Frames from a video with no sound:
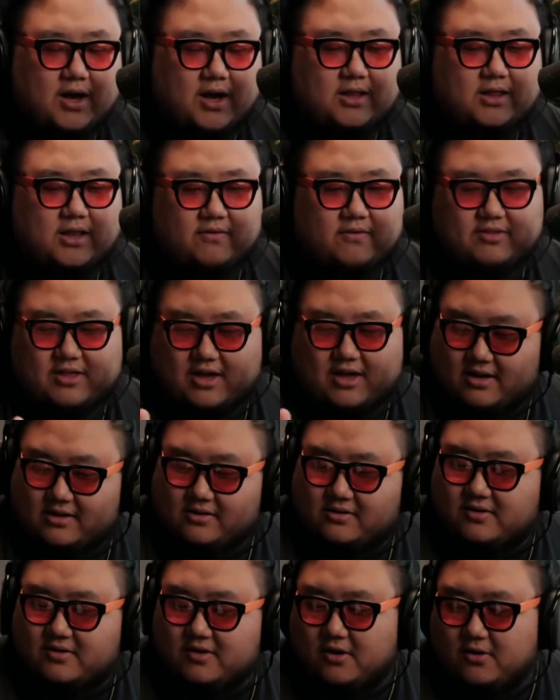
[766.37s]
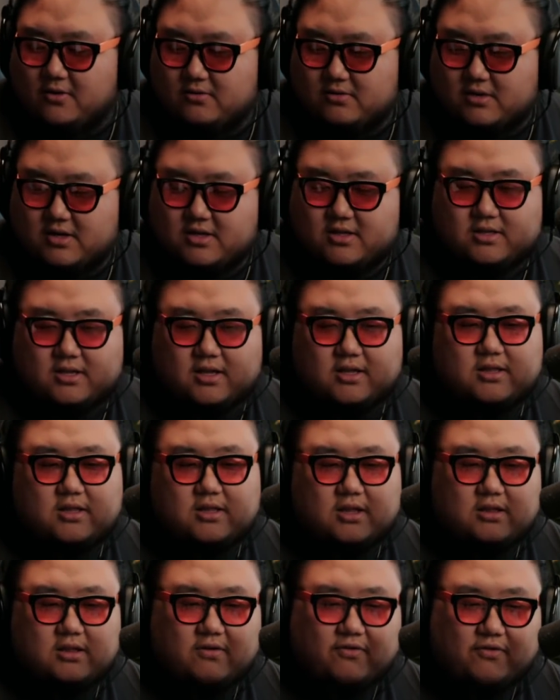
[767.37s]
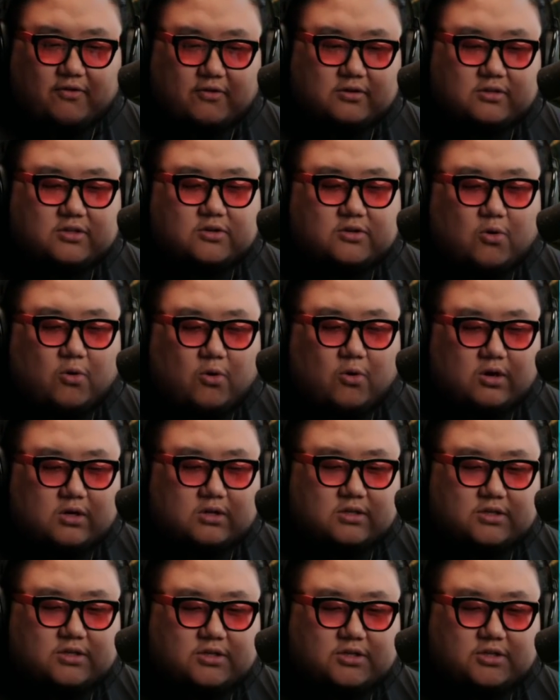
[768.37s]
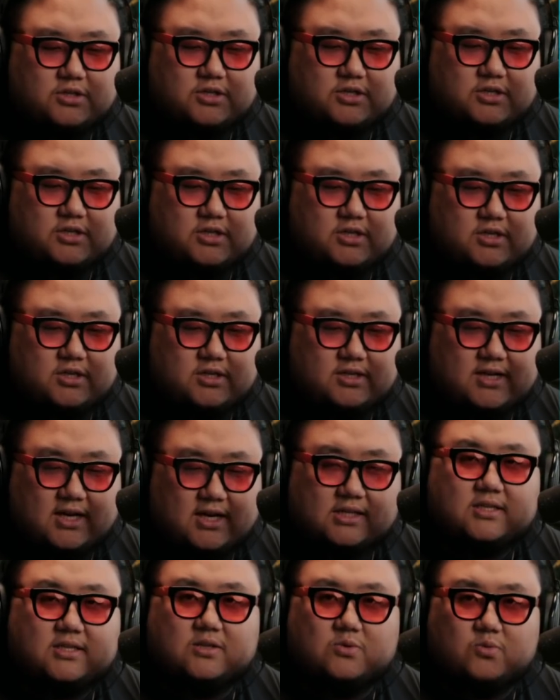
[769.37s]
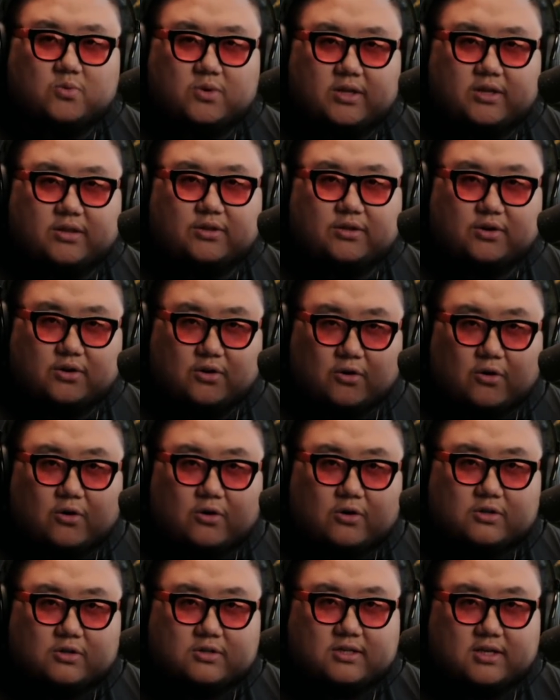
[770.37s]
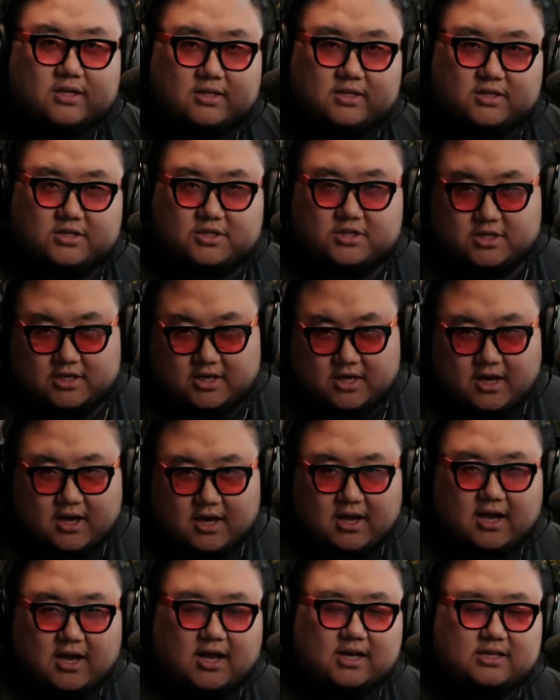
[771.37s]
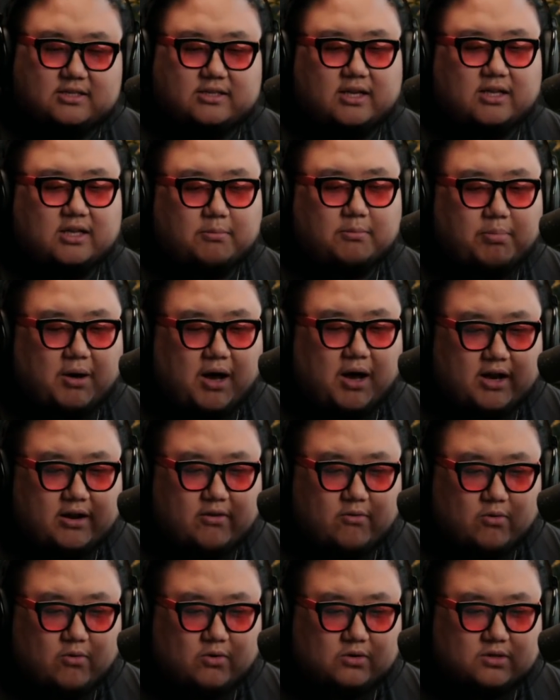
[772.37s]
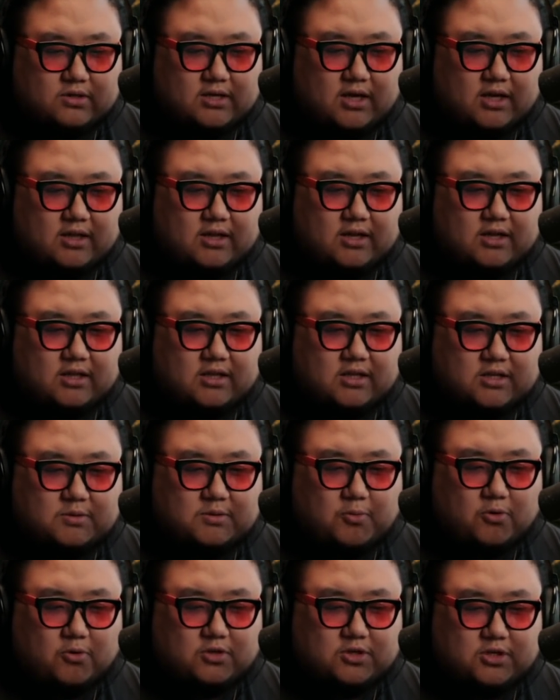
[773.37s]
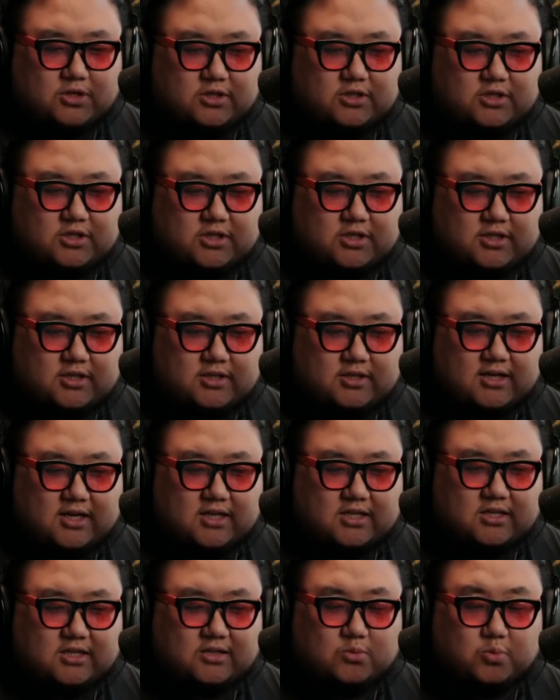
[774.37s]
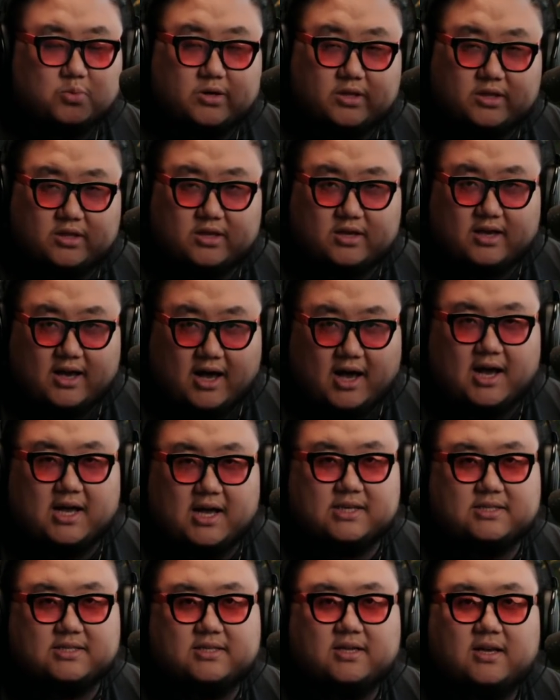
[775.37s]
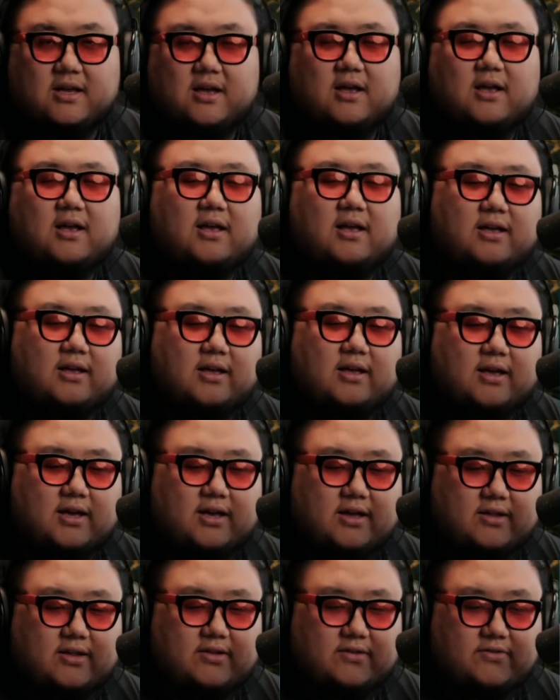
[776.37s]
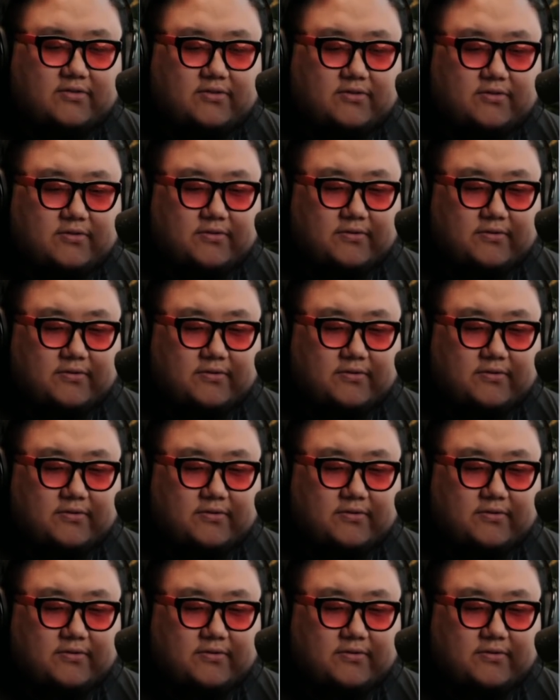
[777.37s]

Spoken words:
I love that. So in the first chorus she dances with the girls, and then she has like the body rolls, and then in this portion she dances with the guys, and